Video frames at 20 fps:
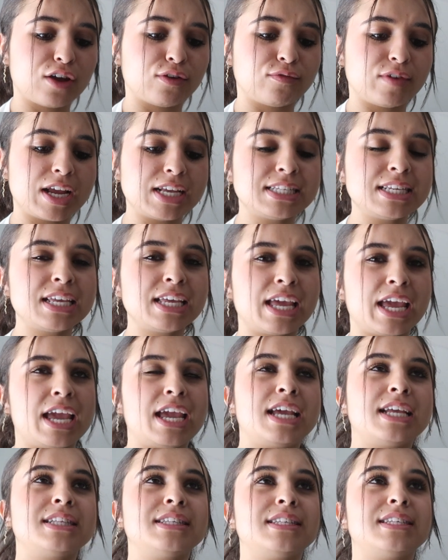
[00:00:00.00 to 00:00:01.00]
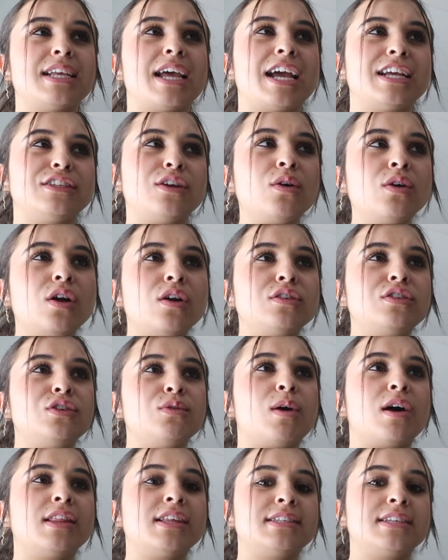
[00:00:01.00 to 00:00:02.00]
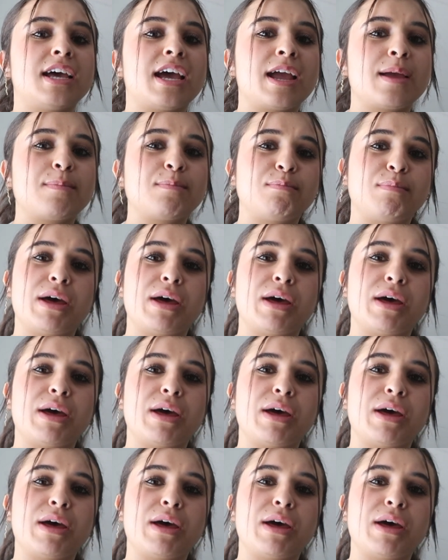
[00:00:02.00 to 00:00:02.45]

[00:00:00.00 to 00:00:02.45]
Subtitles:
Raising Cane's, I don't go to all the time,